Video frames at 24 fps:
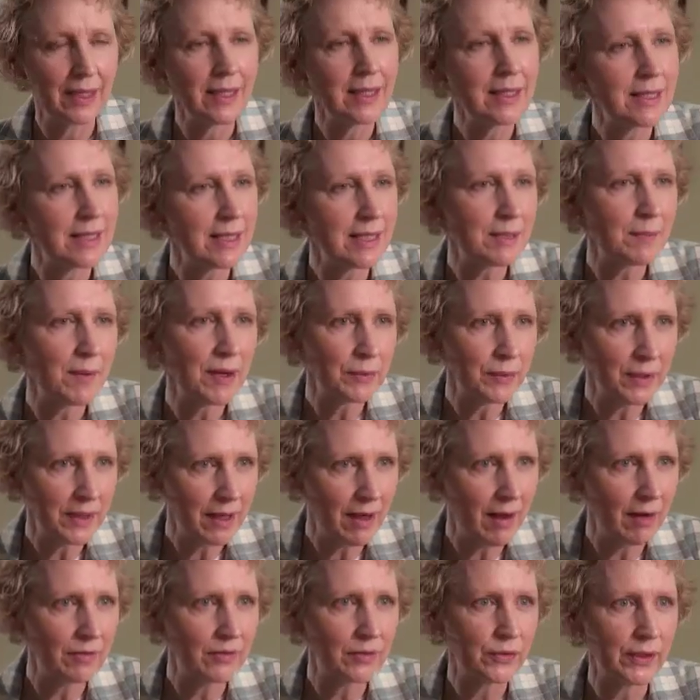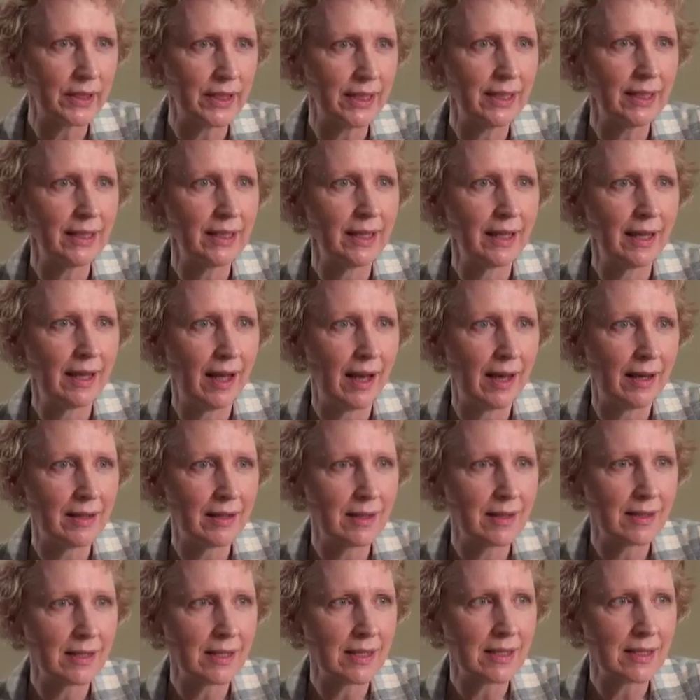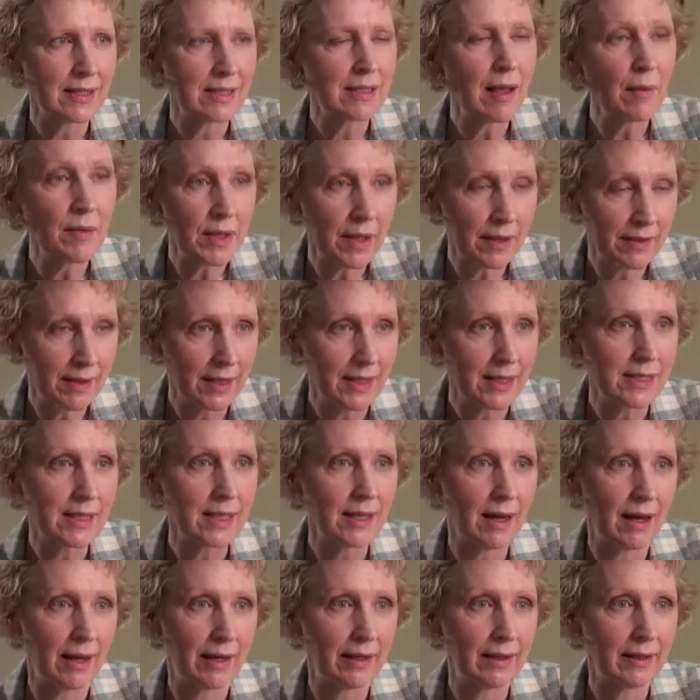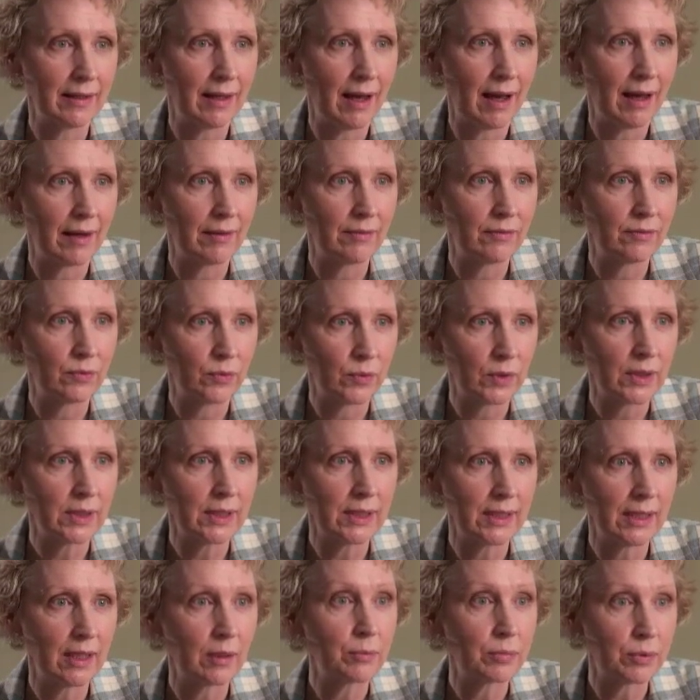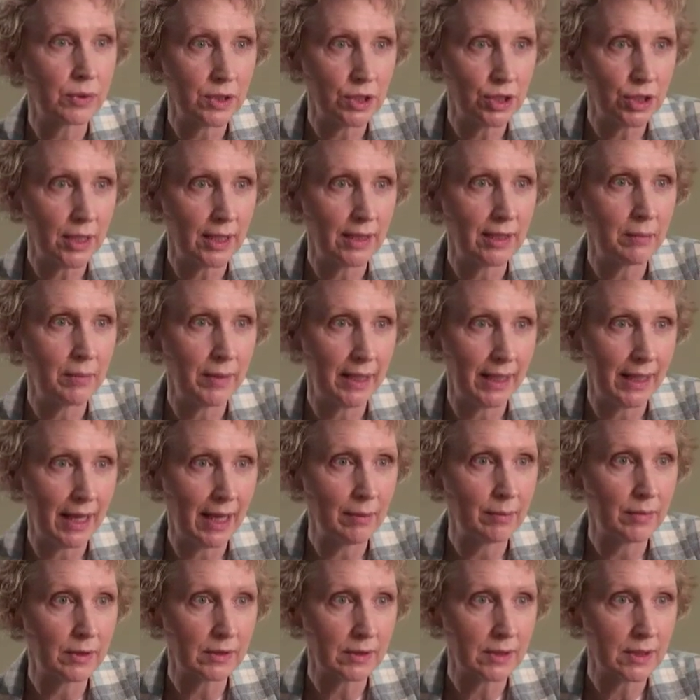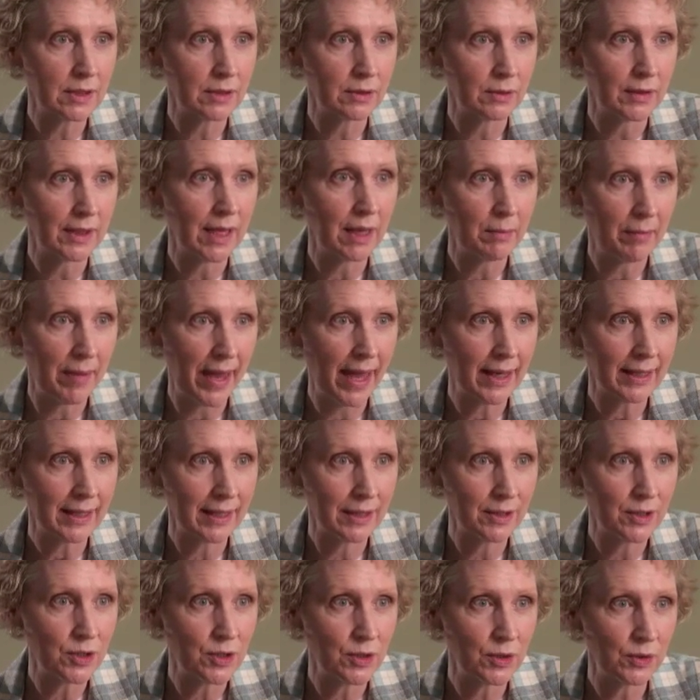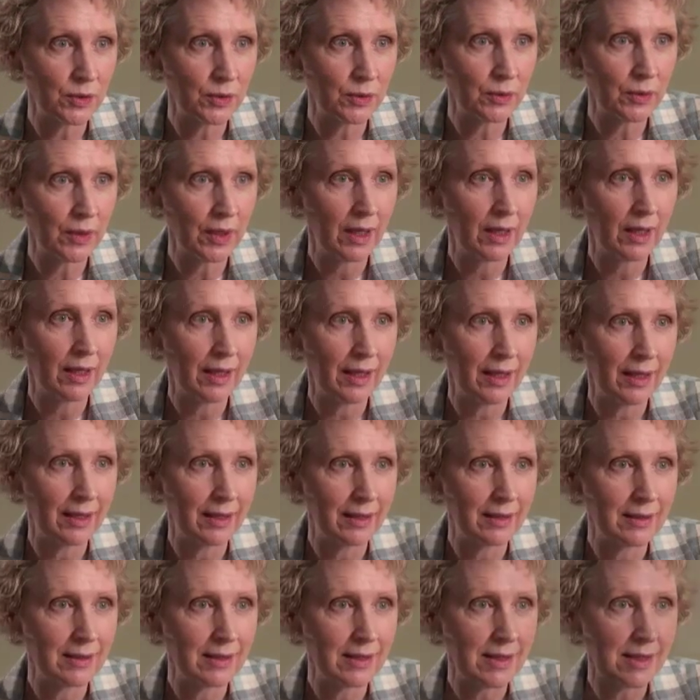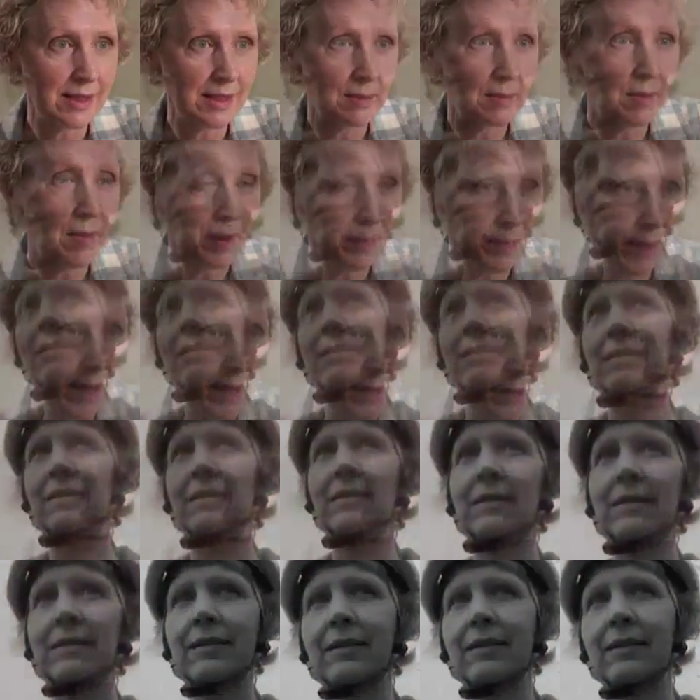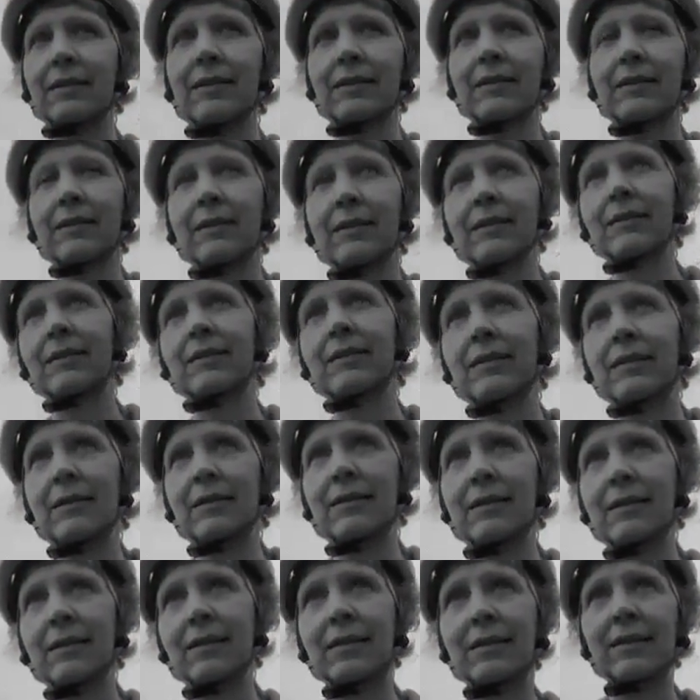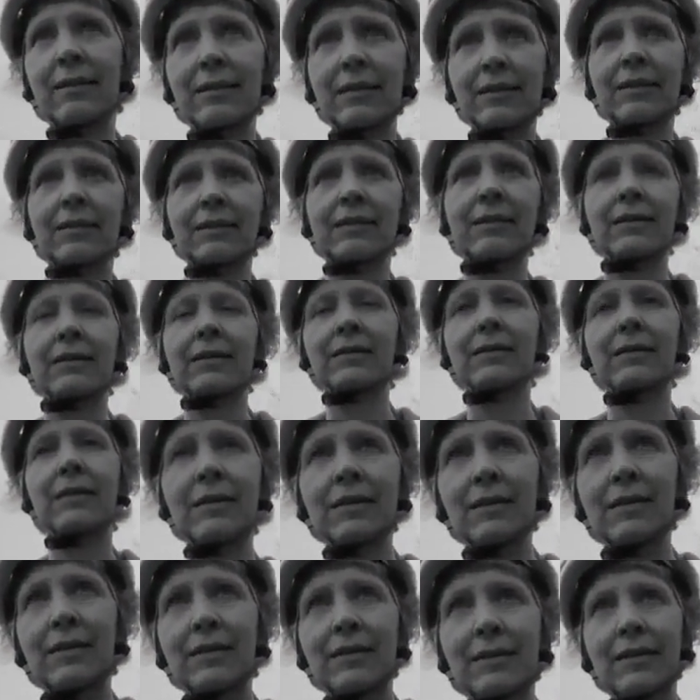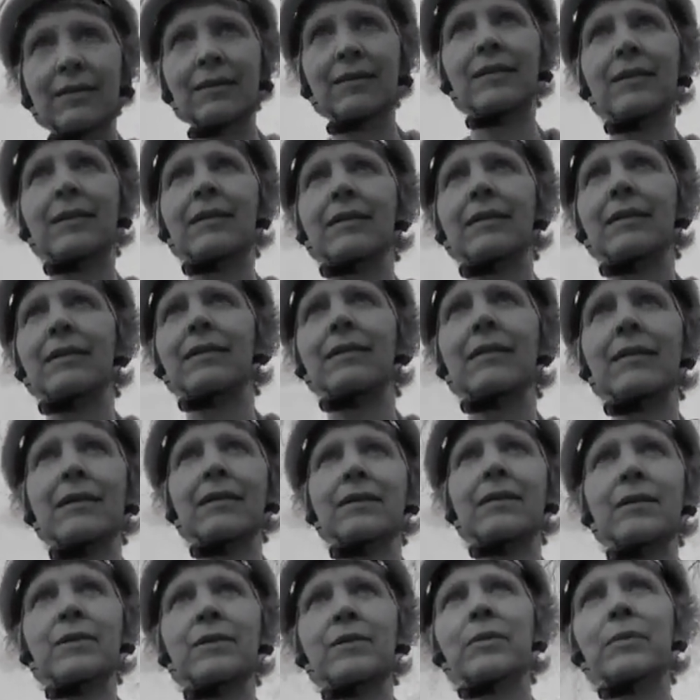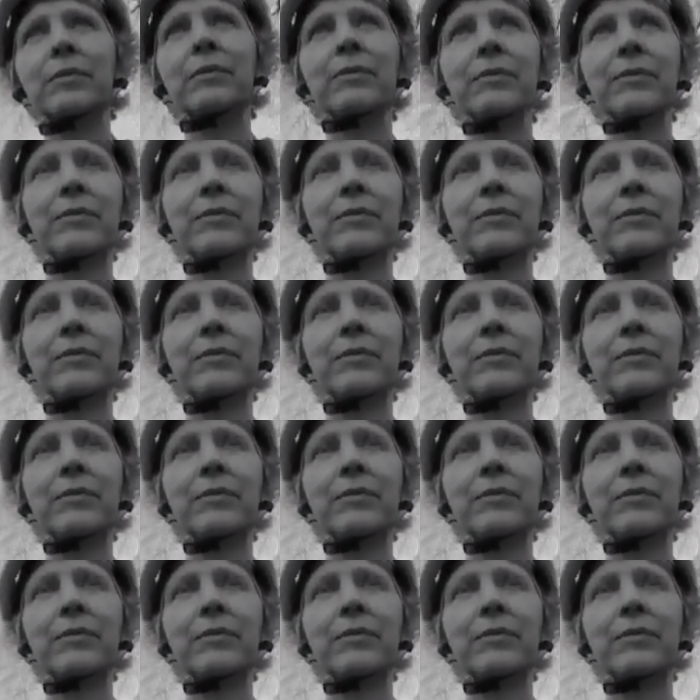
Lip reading: Since my recovery, some of the things that I really appreciated being able to get back into is my bike riding. One of the things that I consider my